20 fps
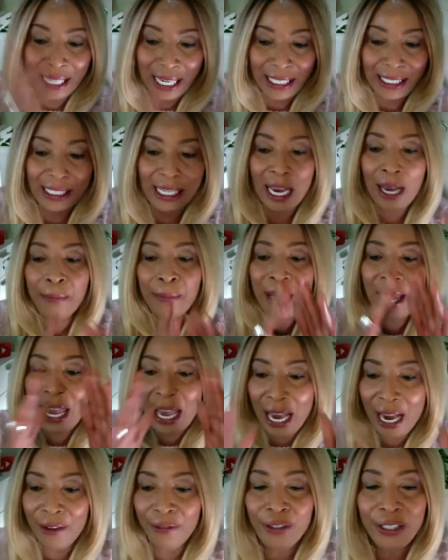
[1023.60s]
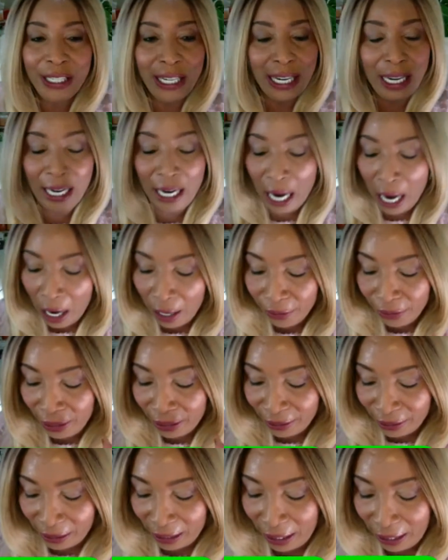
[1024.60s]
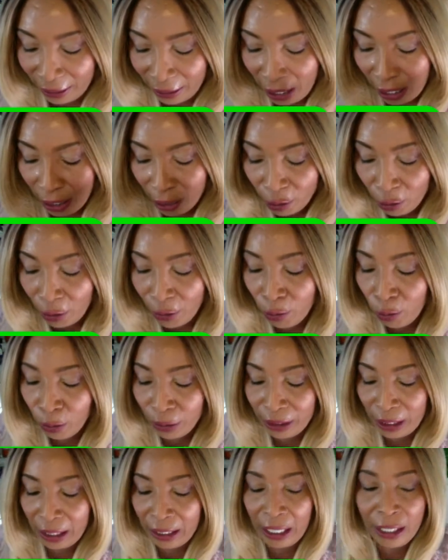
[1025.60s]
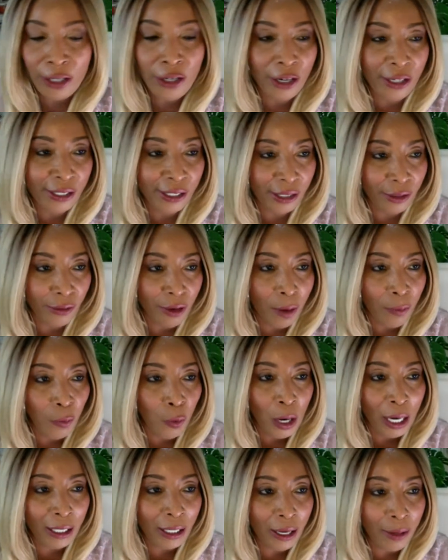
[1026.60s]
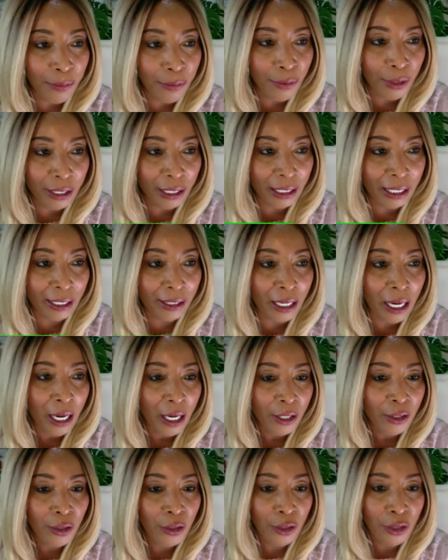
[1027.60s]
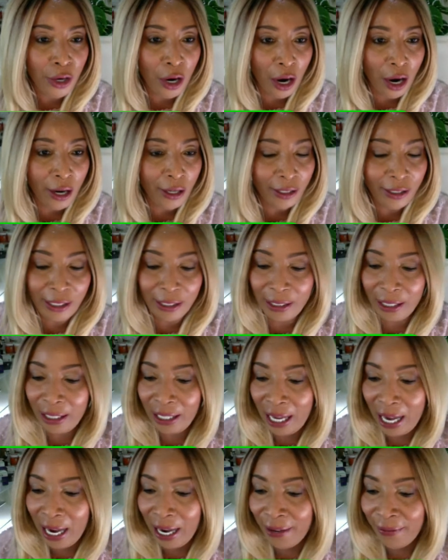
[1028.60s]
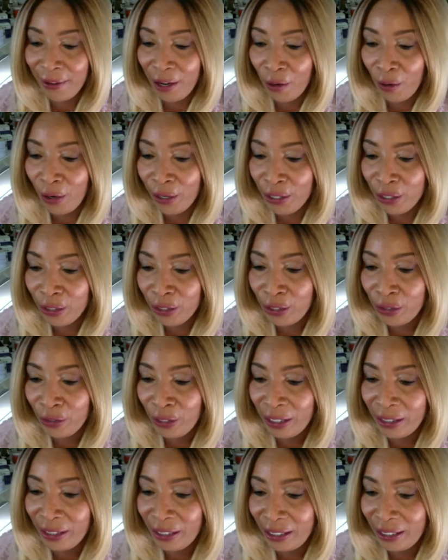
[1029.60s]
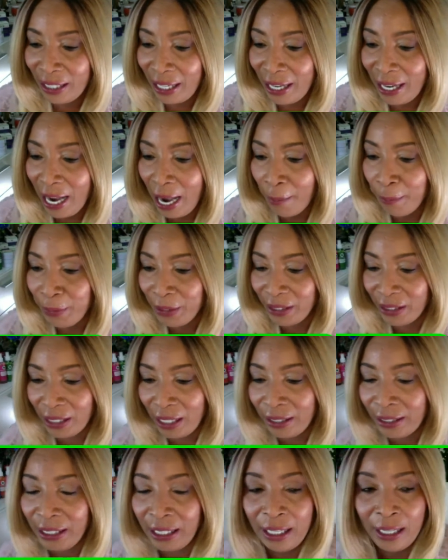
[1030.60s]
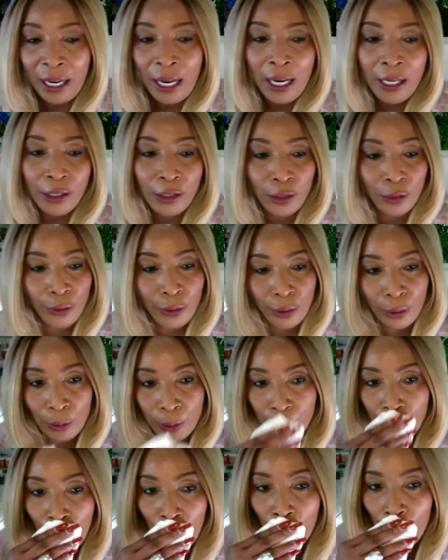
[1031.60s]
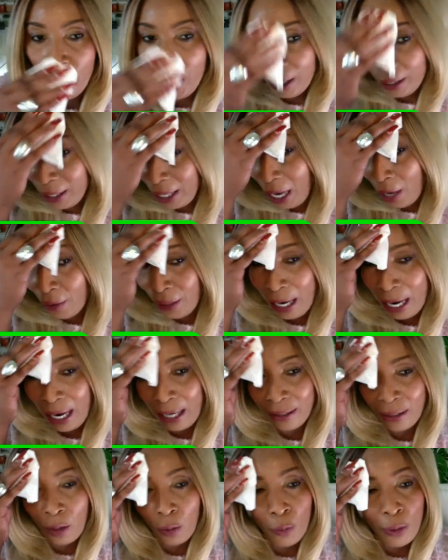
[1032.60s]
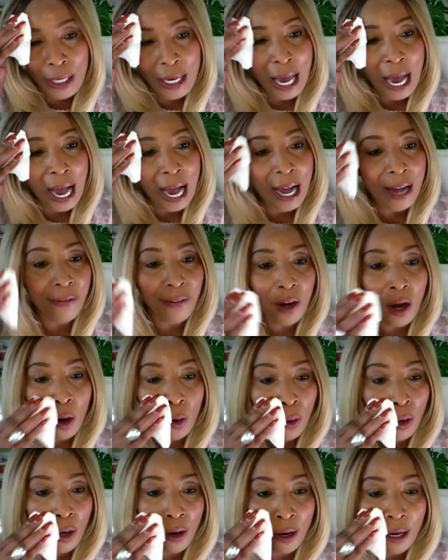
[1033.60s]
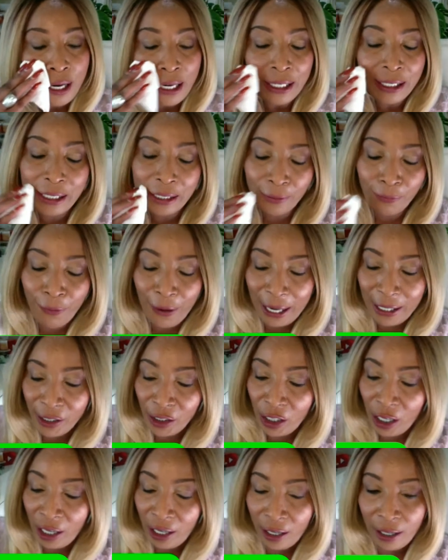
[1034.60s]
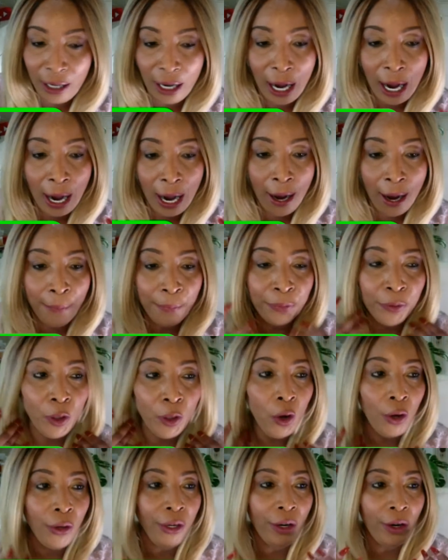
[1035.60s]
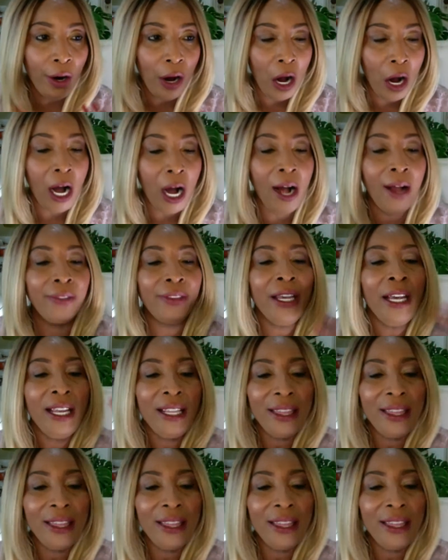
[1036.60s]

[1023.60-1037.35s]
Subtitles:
daytime. Every day on the skin, you're using your serum. Welcome, Brooklyn, New York, to the live. How are you doing today? Happy Sunday to you. So now that we have our special toner on,